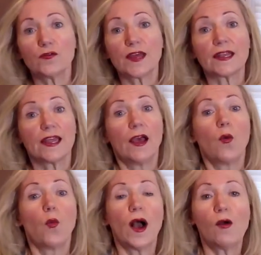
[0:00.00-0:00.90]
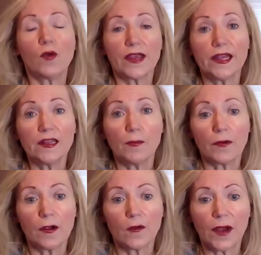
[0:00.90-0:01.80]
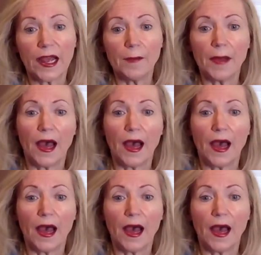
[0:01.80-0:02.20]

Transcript: that while we're in the program,